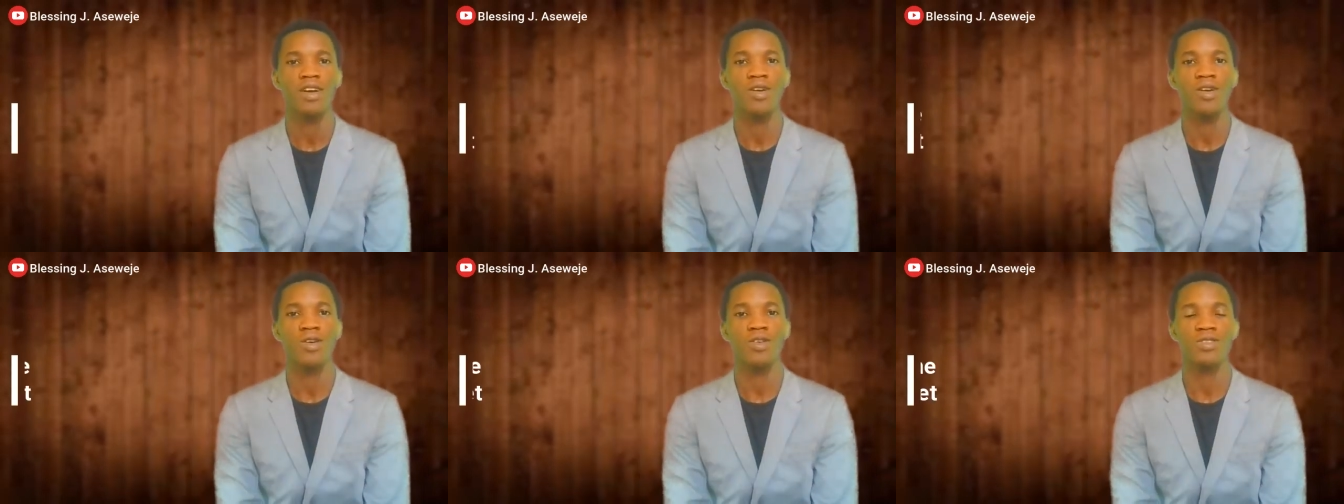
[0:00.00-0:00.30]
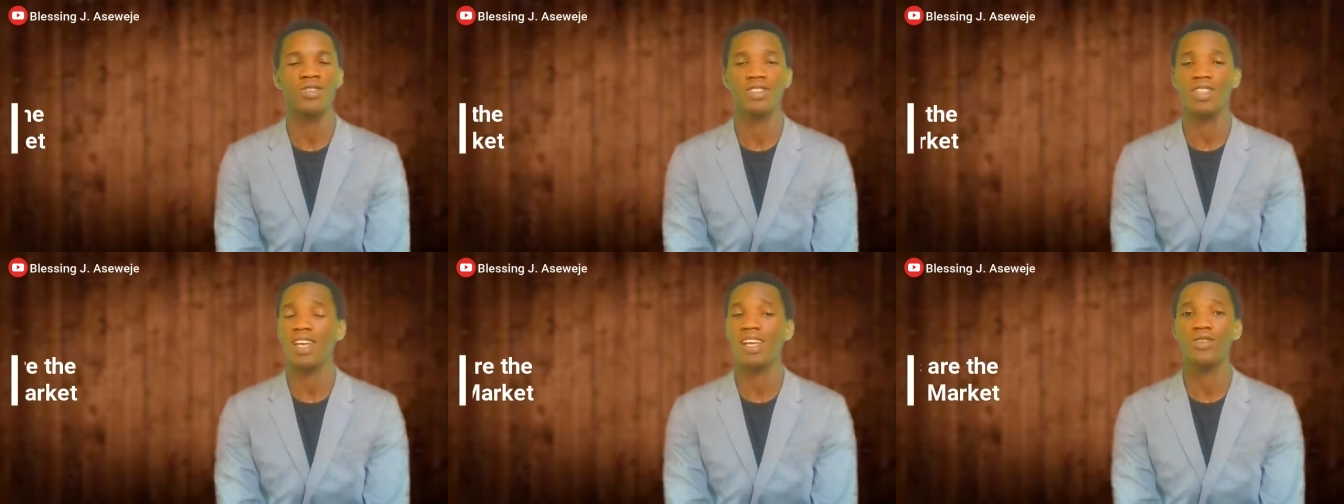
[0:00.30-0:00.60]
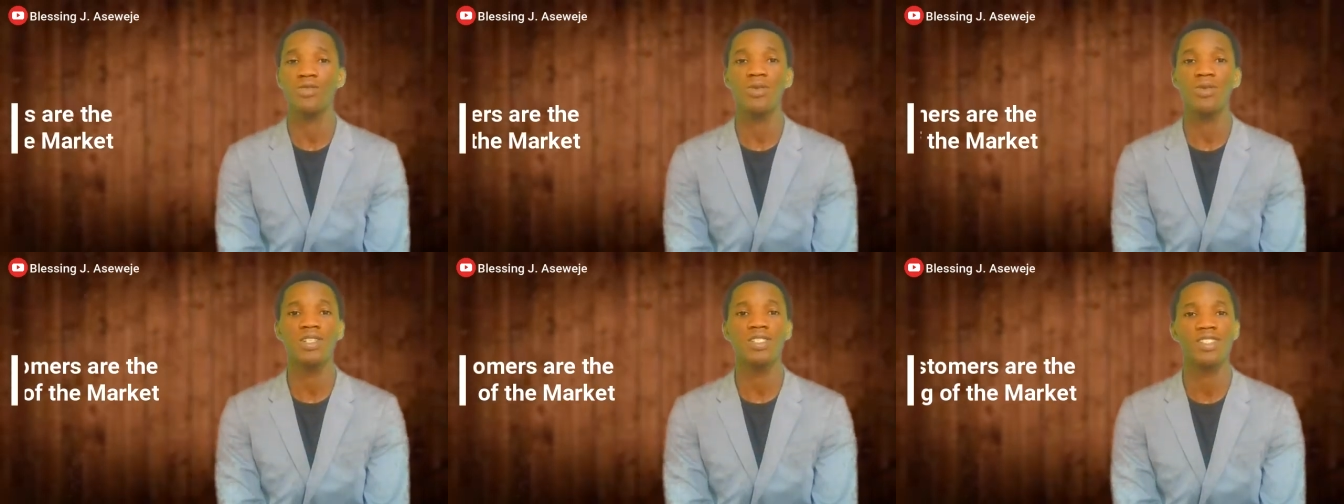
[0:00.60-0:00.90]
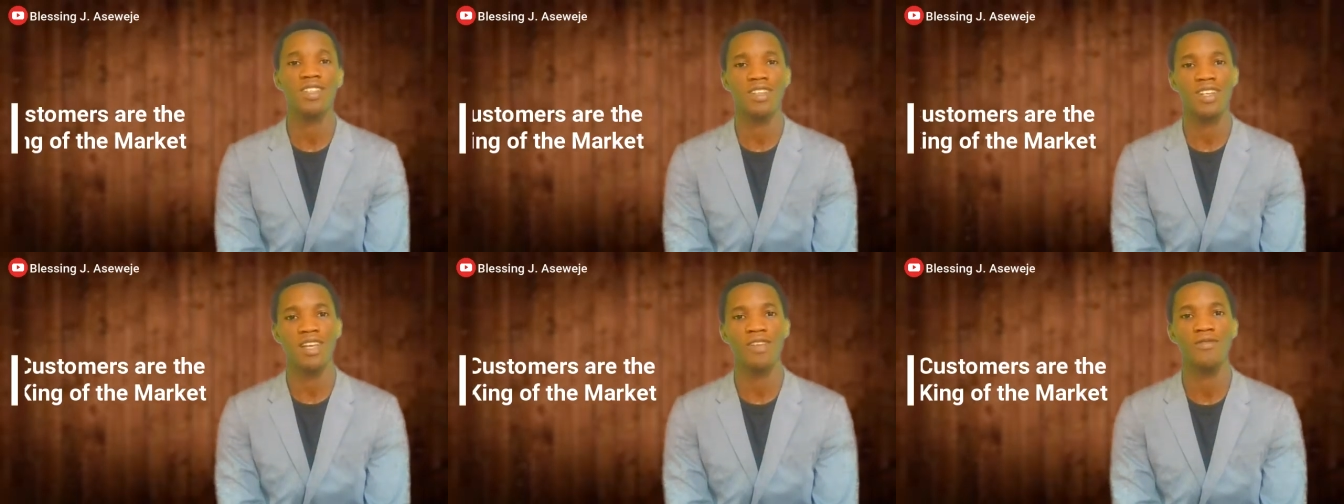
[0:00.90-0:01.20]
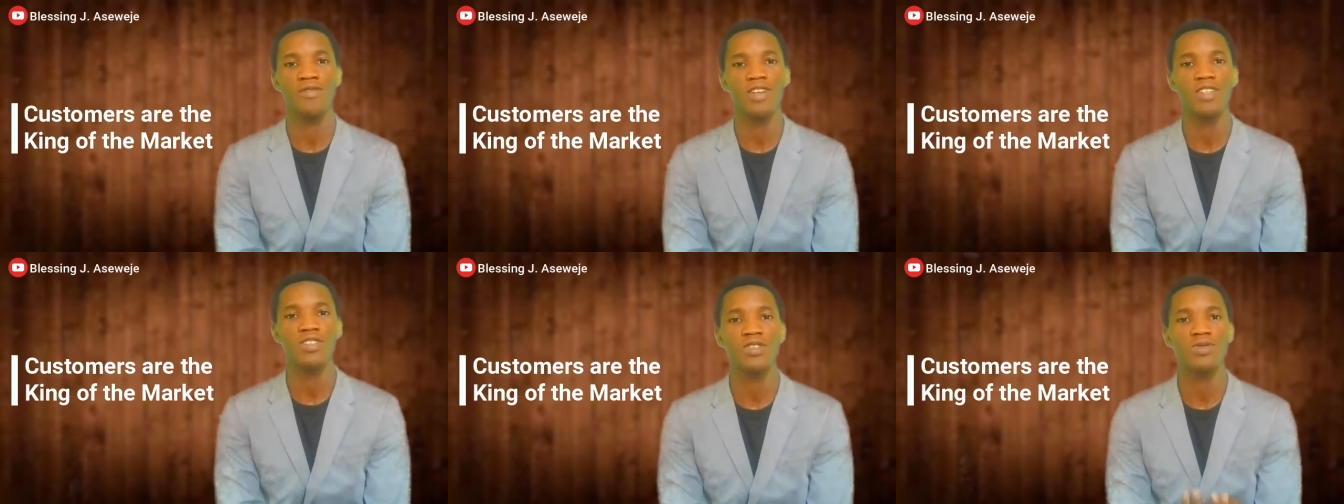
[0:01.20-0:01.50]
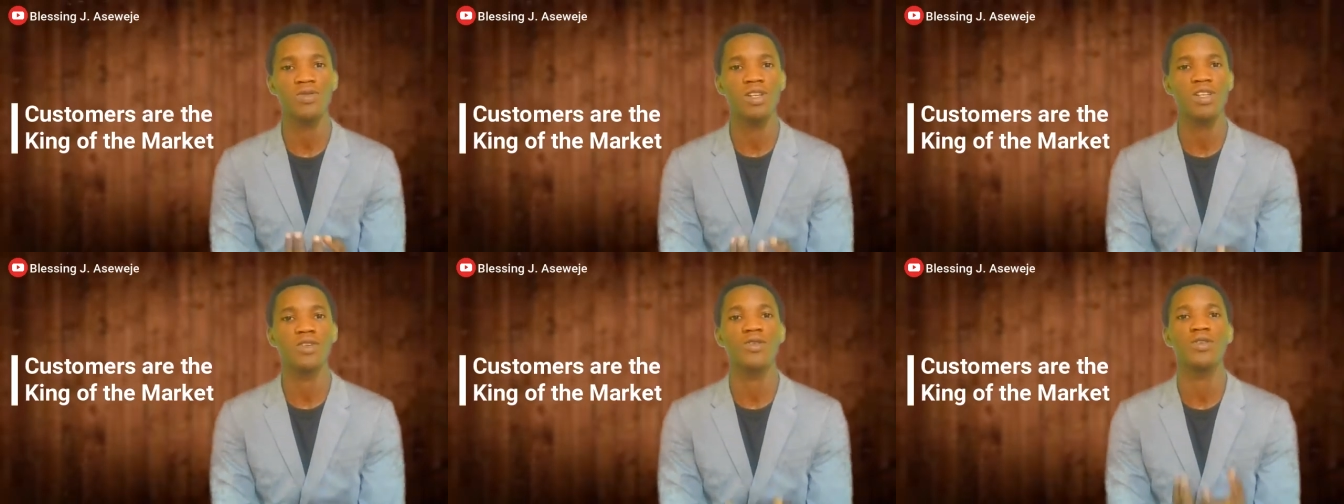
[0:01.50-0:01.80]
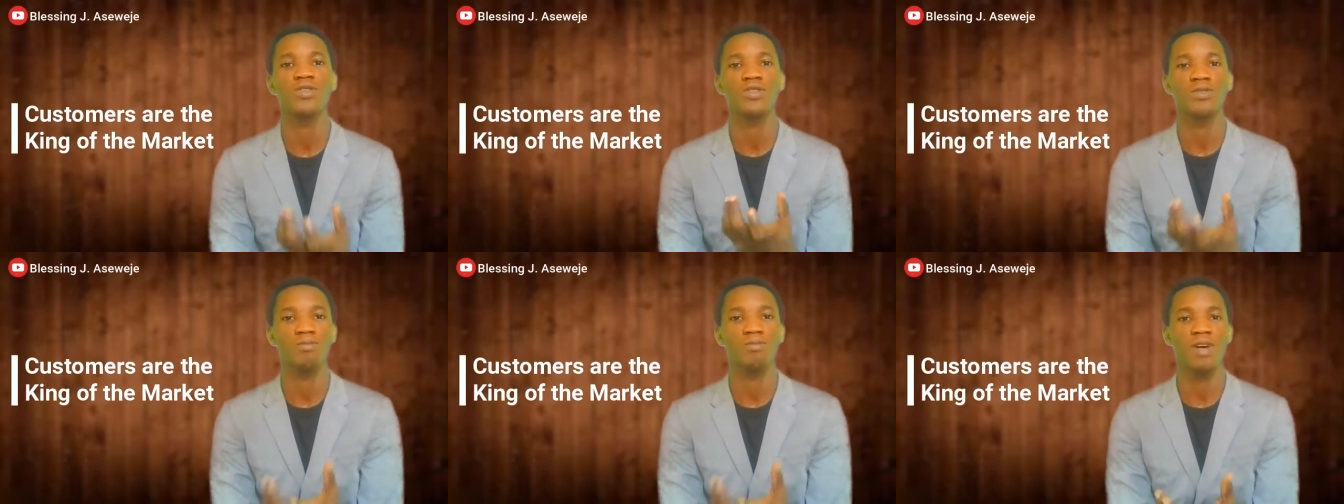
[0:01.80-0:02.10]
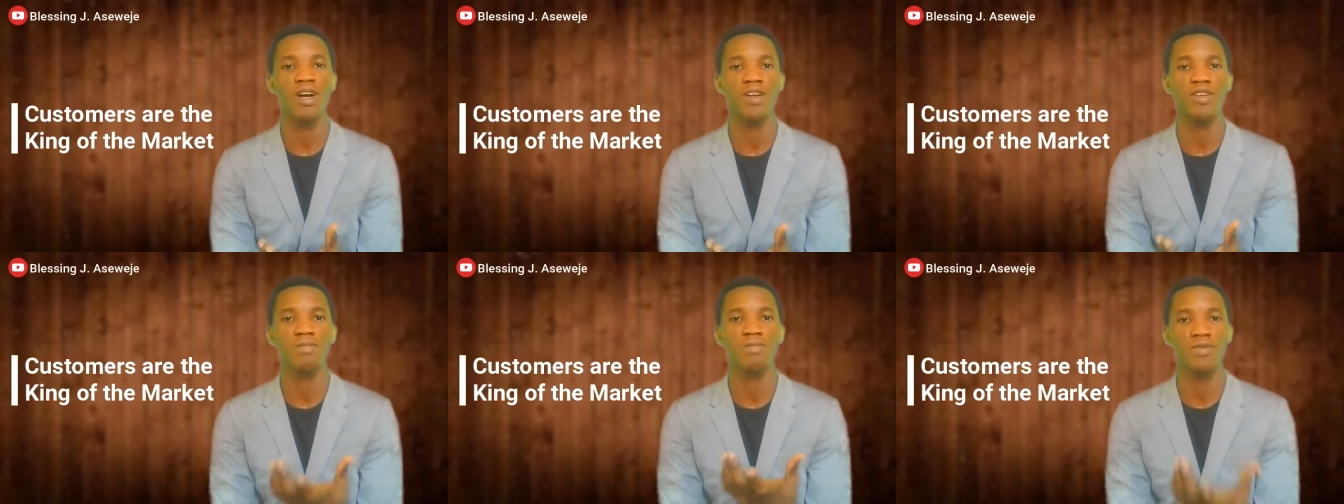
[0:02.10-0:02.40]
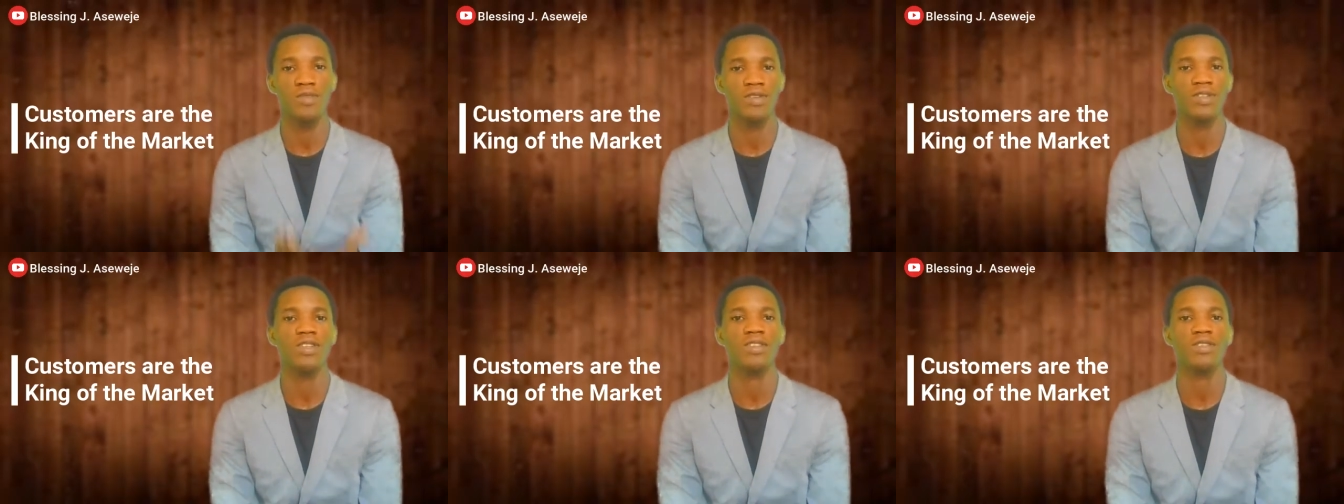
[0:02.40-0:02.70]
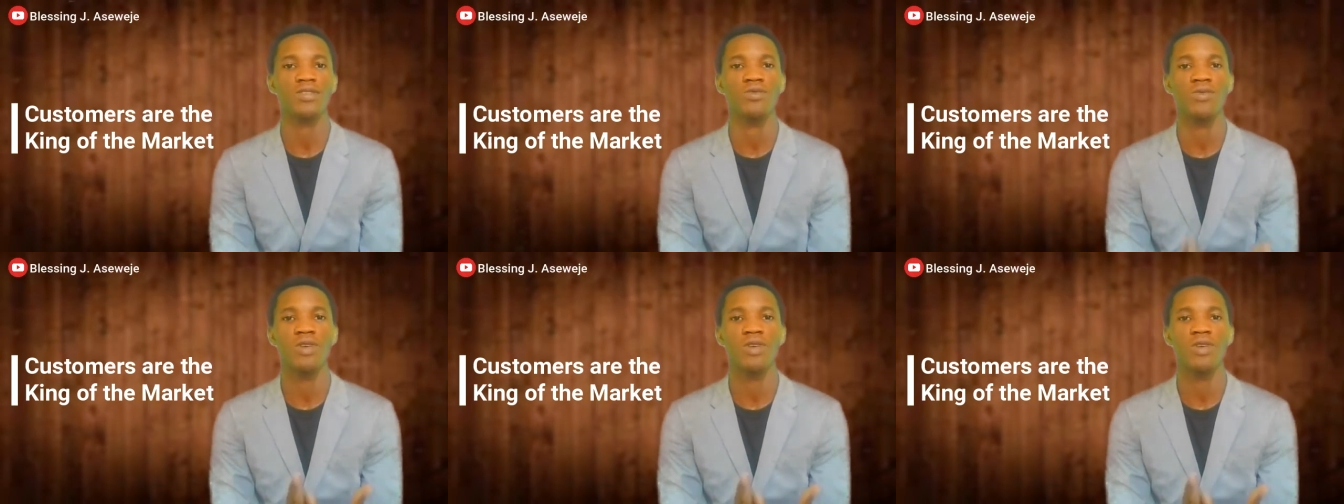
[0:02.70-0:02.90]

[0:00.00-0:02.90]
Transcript: because they are the ones that are eventually going to buy your product,